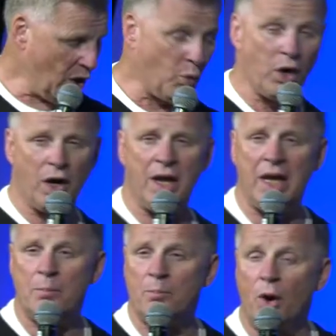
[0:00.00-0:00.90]
know, we're
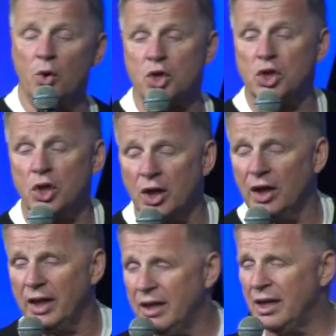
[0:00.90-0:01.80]

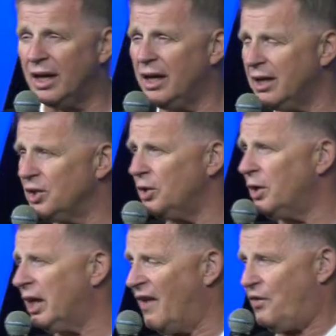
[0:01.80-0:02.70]
emotionally do-
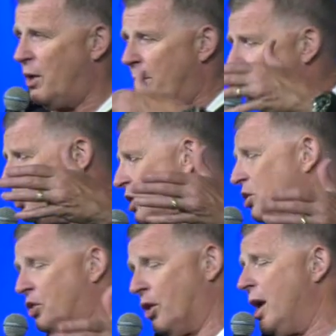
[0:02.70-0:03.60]
doing. If you're
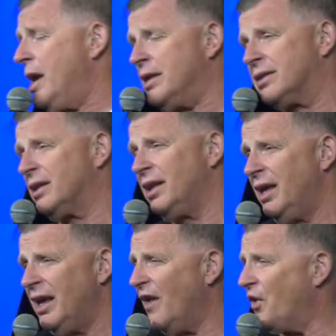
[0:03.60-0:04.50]
emotional, great.
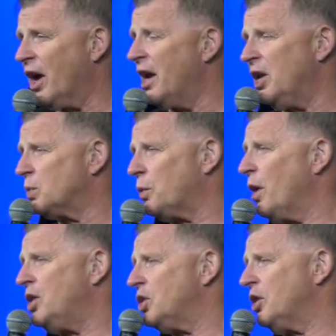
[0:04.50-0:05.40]
If you got an
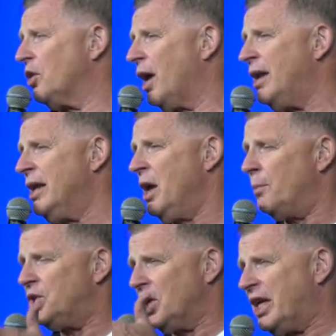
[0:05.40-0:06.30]
inspiration, great.
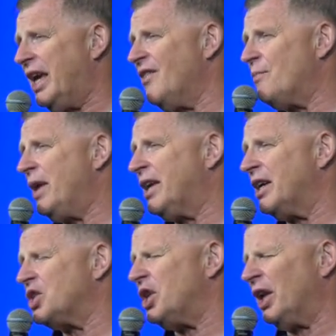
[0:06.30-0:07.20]
But you give
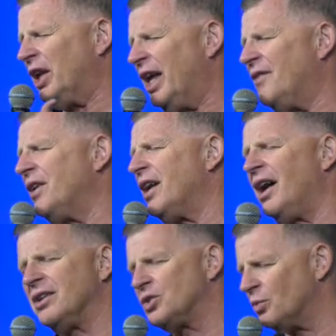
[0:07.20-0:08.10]
because you love
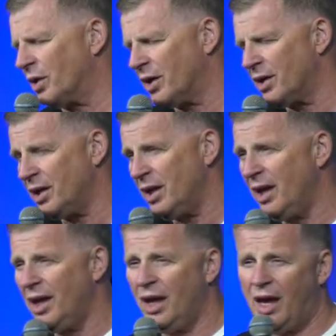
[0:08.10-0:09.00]
God's word
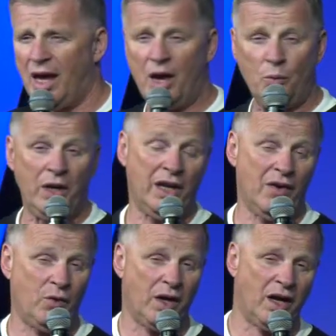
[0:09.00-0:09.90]
and we
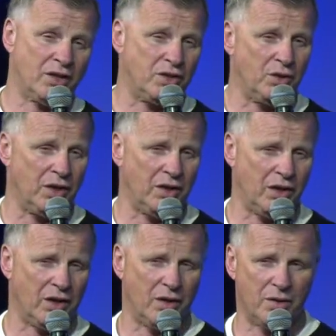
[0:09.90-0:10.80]
love what God's doing in
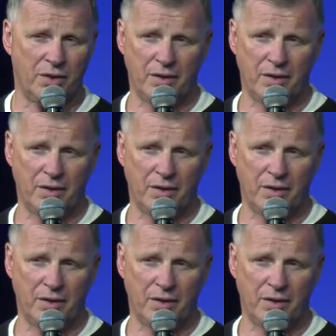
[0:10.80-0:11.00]
the earth.